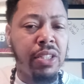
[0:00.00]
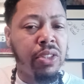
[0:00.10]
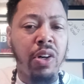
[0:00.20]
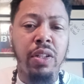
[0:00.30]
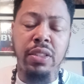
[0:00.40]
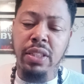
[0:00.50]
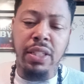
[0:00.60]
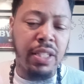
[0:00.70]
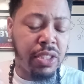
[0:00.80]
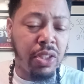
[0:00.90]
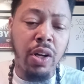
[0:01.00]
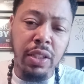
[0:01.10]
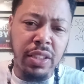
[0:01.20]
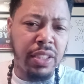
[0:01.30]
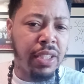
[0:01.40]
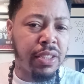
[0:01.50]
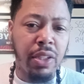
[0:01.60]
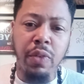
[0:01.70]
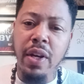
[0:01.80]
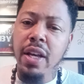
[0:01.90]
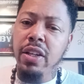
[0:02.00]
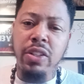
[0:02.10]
Install into yourself.